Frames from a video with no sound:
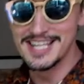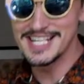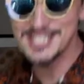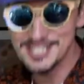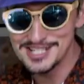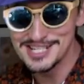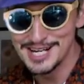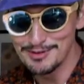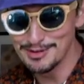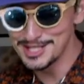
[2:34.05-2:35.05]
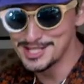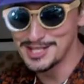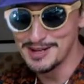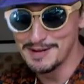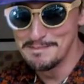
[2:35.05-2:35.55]
This
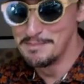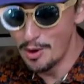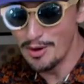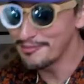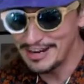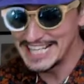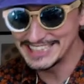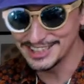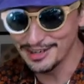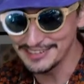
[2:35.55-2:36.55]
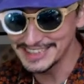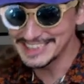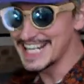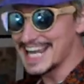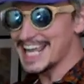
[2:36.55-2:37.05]
was more fan service
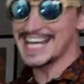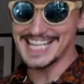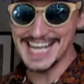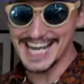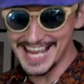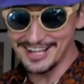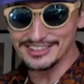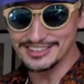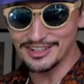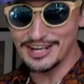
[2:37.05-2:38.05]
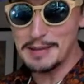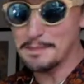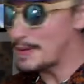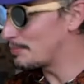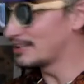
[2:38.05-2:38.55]
than anything else, okay?
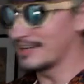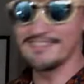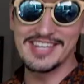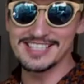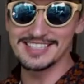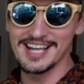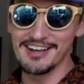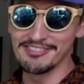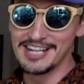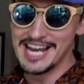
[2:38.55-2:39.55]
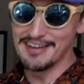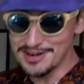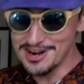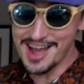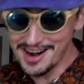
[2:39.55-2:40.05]
People love this stuff. If
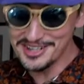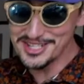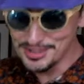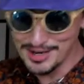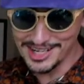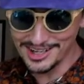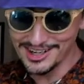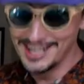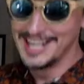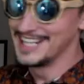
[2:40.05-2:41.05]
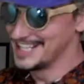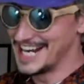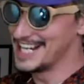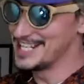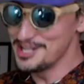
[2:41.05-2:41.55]
you're not on Twitter,
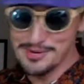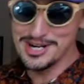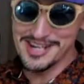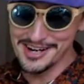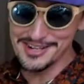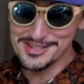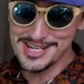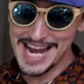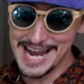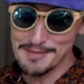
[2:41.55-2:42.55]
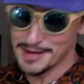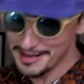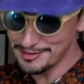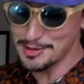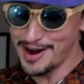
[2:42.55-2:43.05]
then you wouldn't understand. But
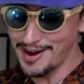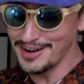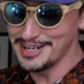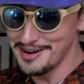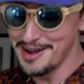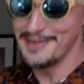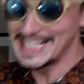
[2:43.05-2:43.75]
if you are, you know